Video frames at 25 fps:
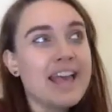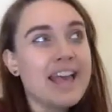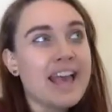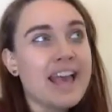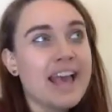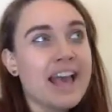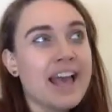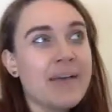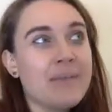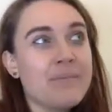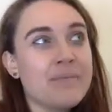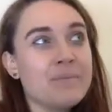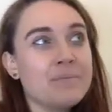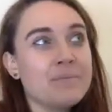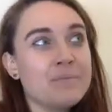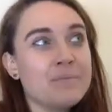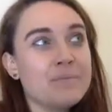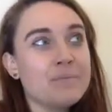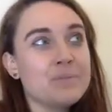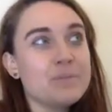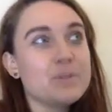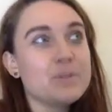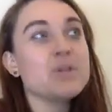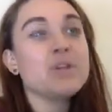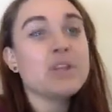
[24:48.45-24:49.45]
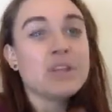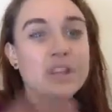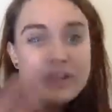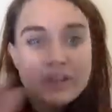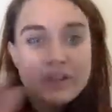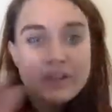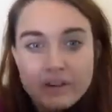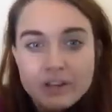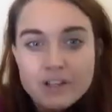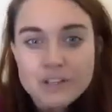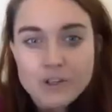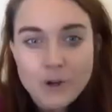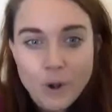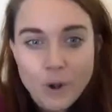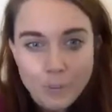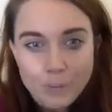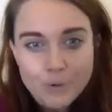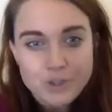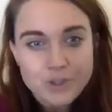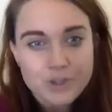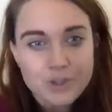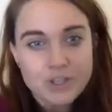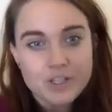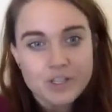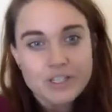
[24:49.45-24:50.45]
do you think there is an
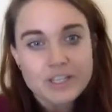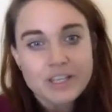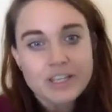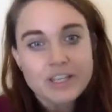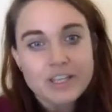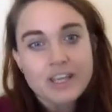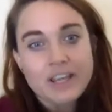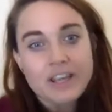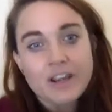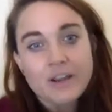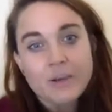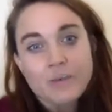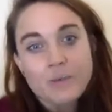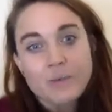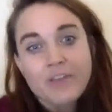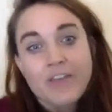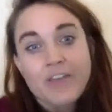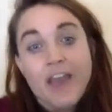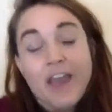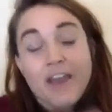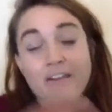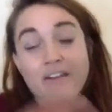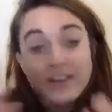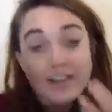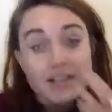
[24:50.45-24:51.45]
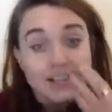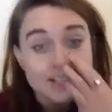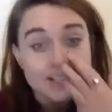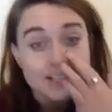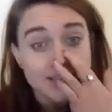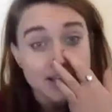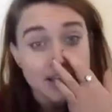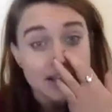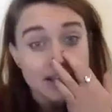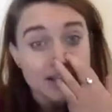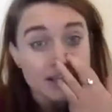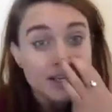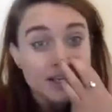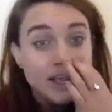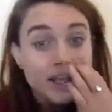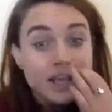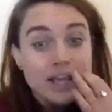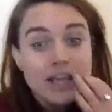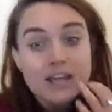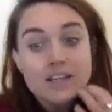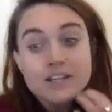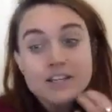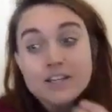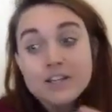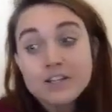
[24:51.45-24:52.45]
opportunity there with having a son
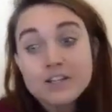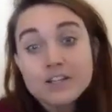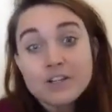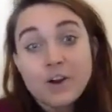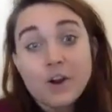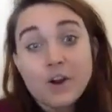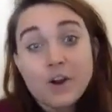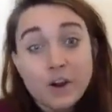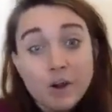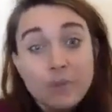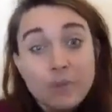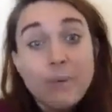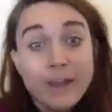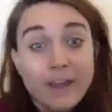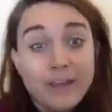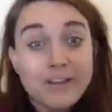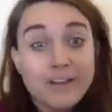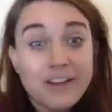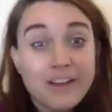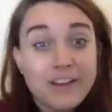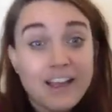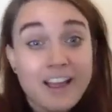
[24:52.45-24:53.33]
to talk about